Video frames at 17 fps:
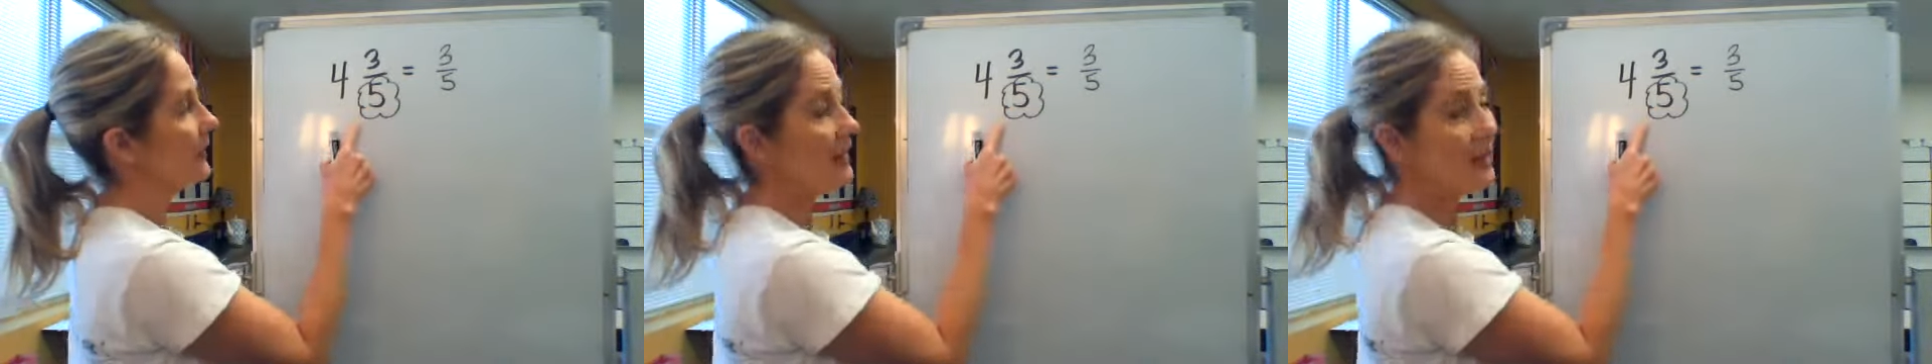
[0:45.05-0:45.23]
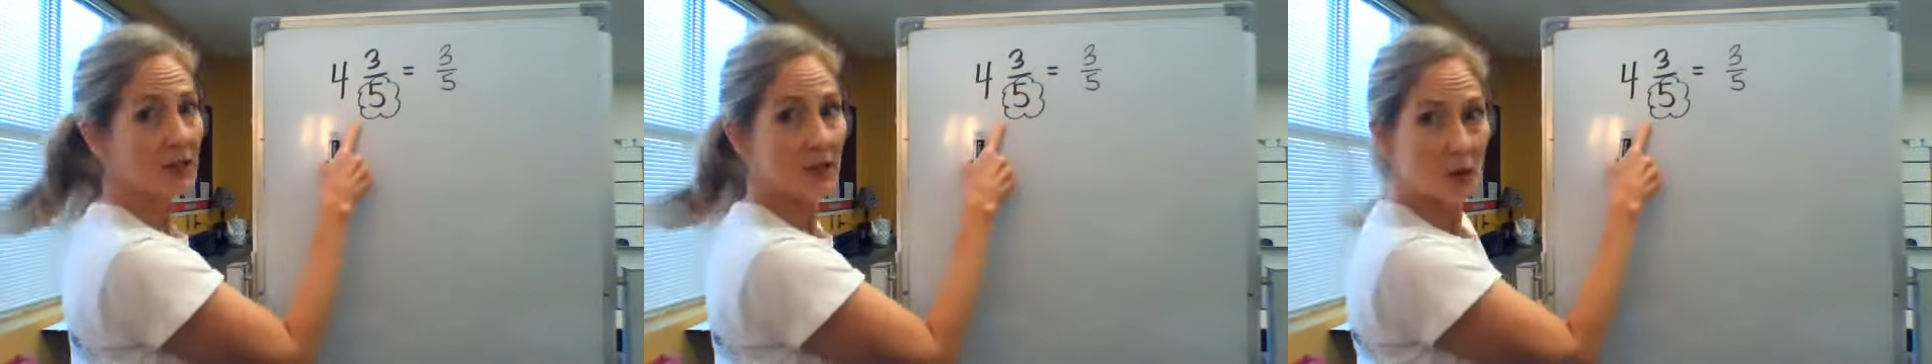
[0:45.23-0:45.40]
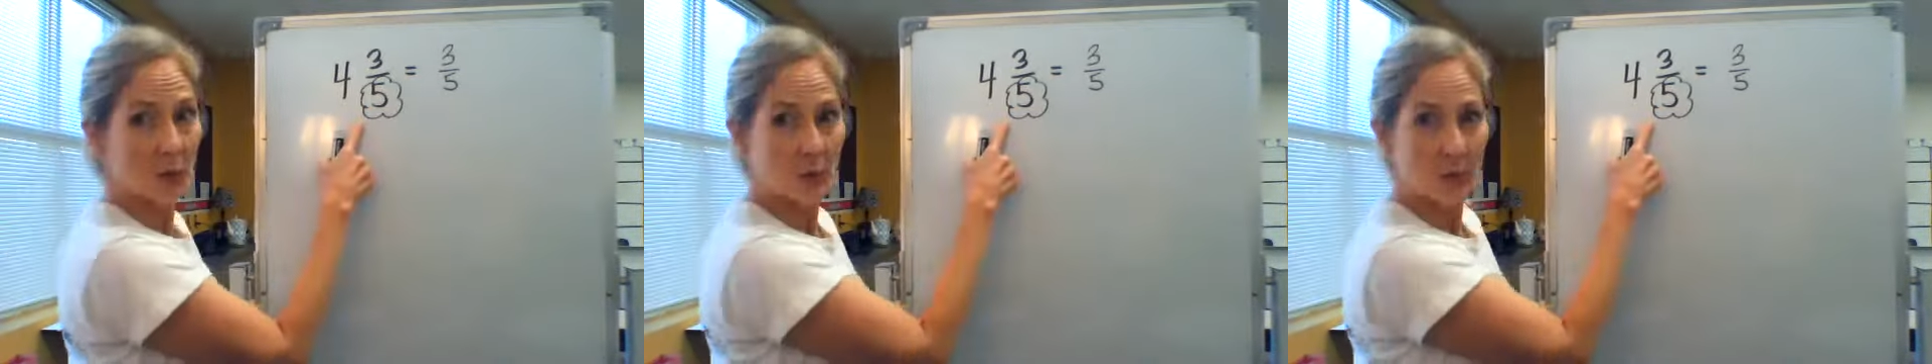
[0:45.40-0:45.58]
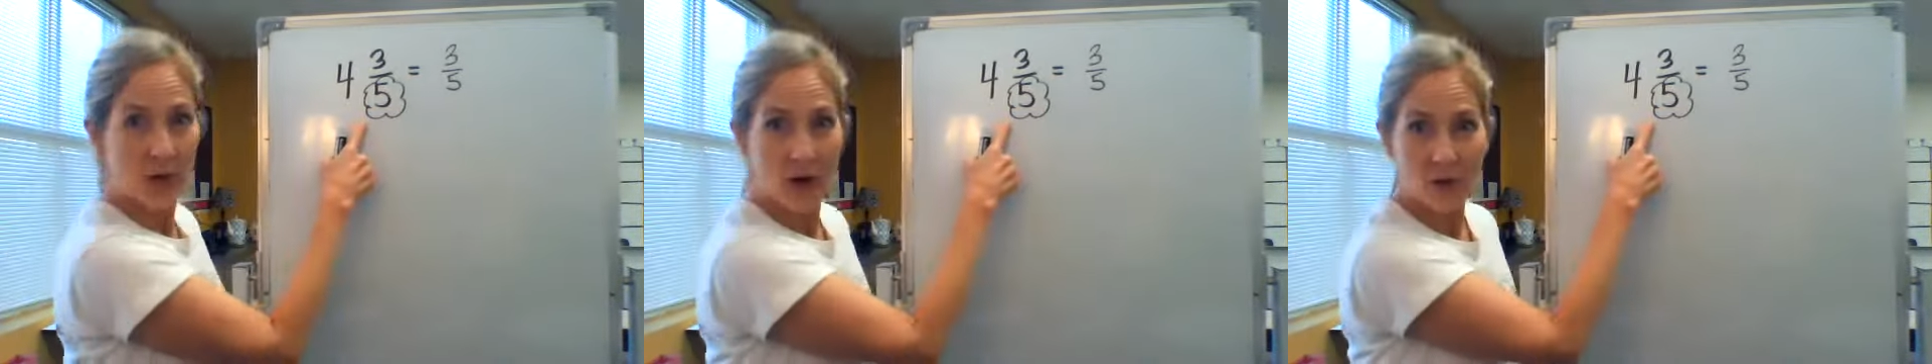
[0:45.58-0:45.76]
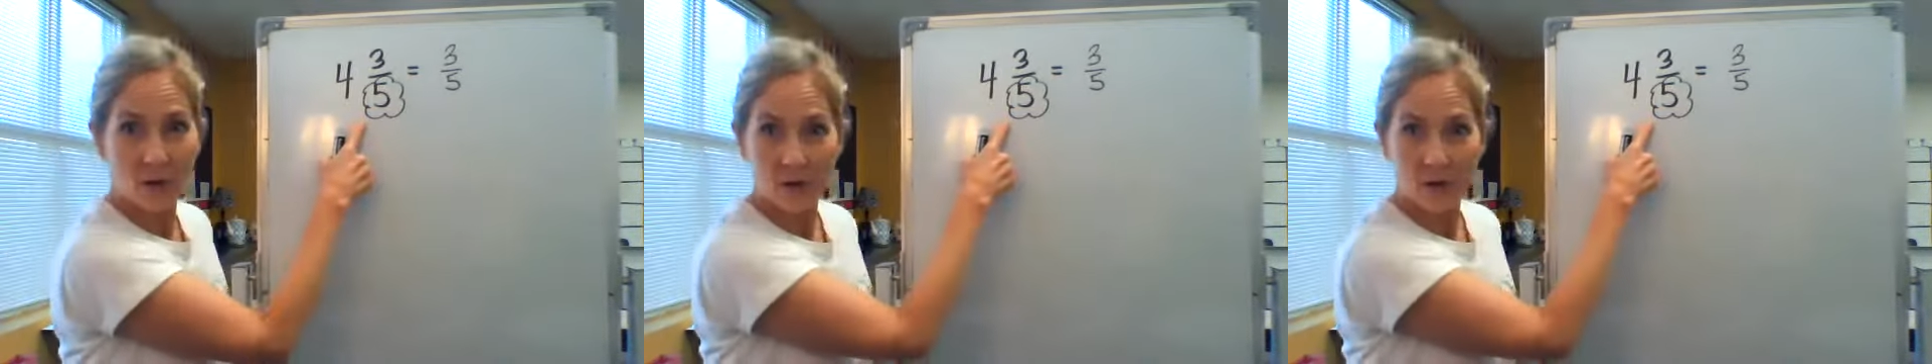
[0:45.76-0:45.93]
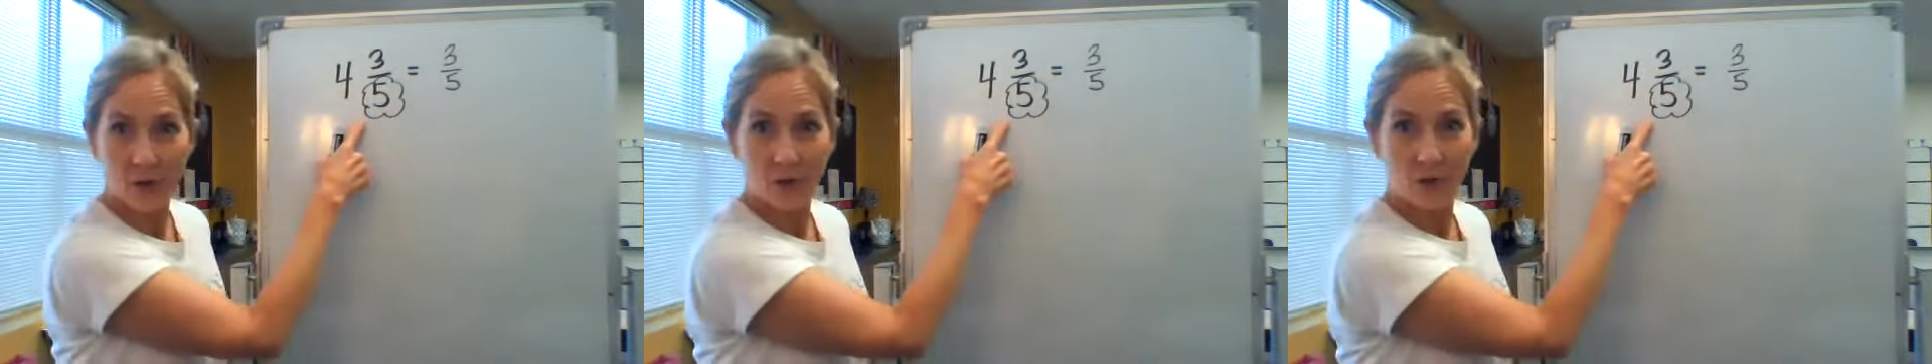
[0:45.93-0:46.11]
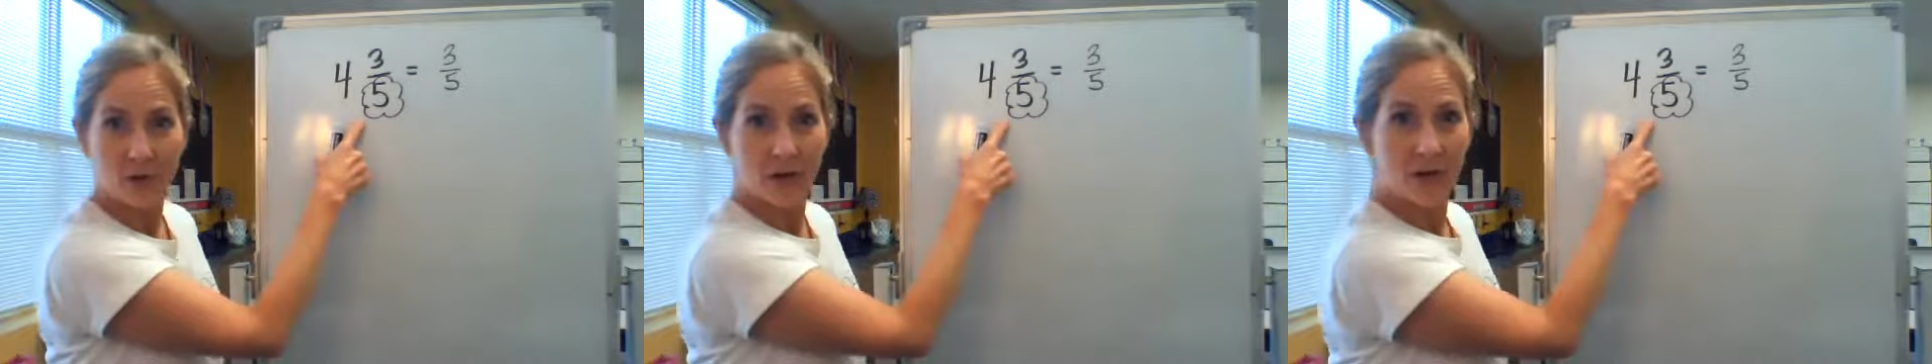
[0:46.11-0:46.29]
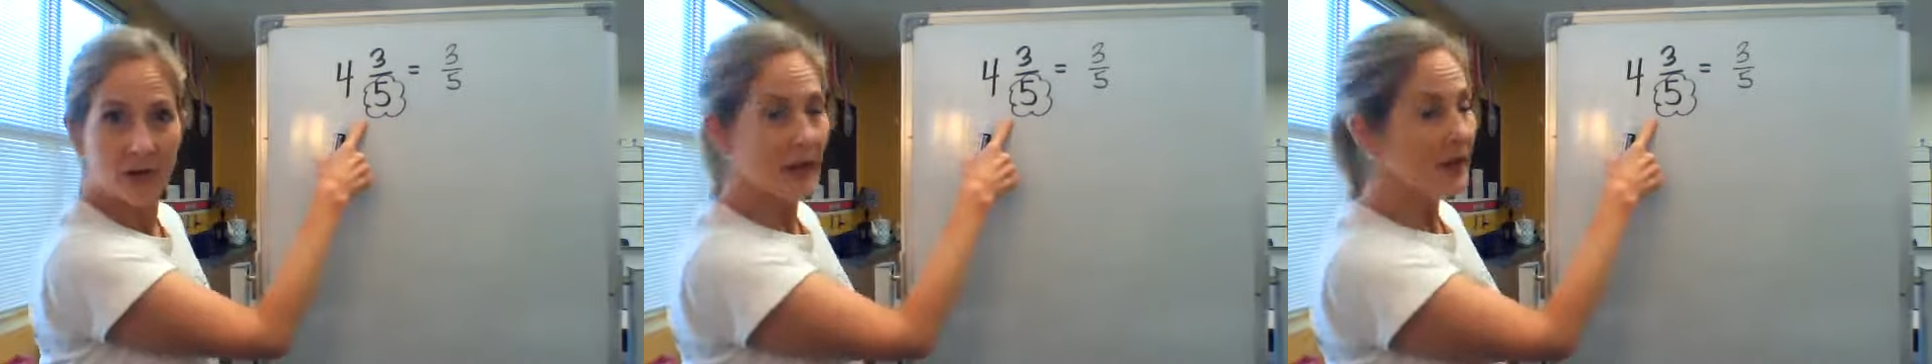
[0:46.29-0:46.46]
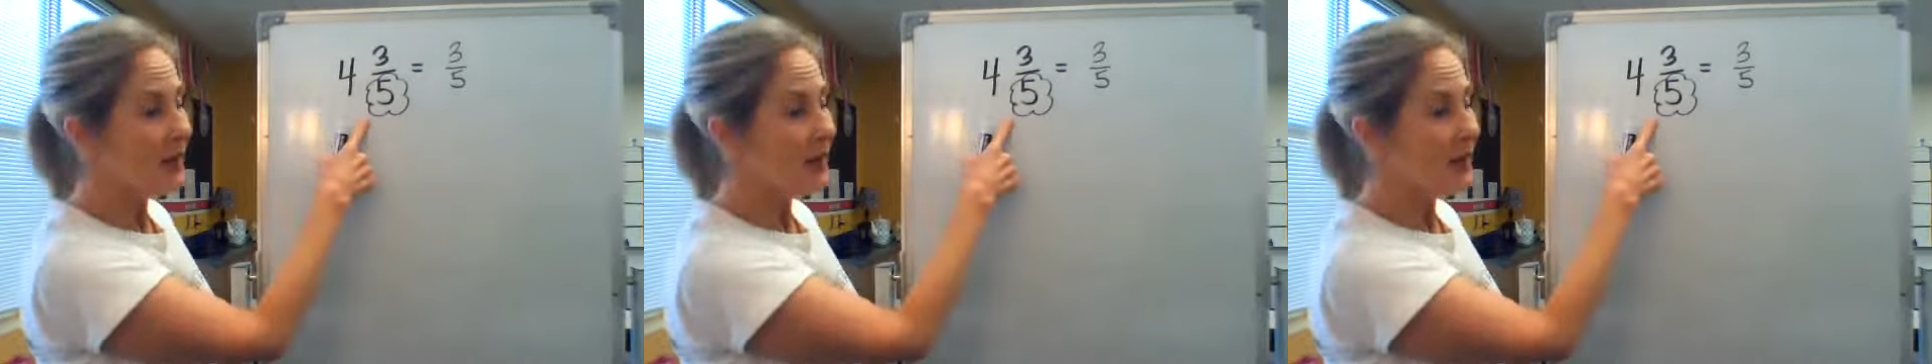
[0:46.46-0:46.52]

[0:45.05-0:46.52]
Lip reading: is super helpful,